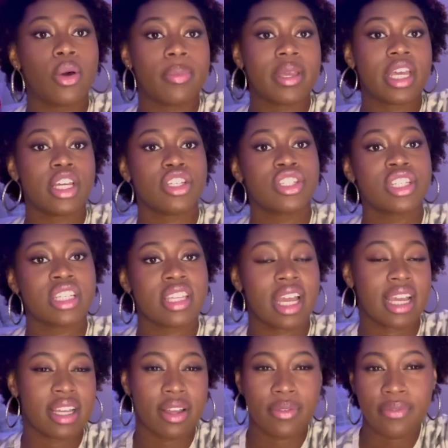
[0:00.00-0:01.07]
because she's like
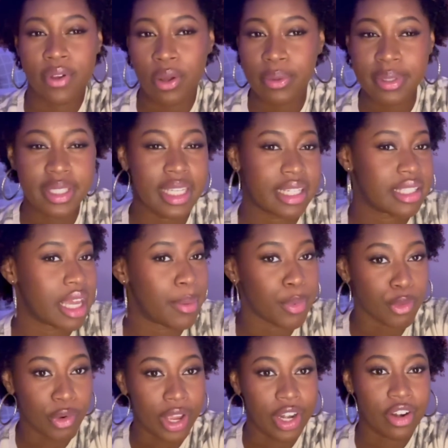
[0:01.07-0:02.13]
a phone sex
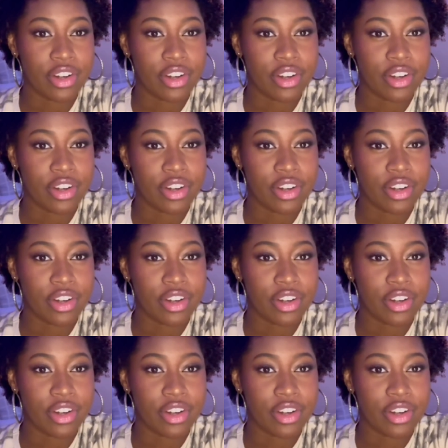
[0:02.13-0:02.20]
operator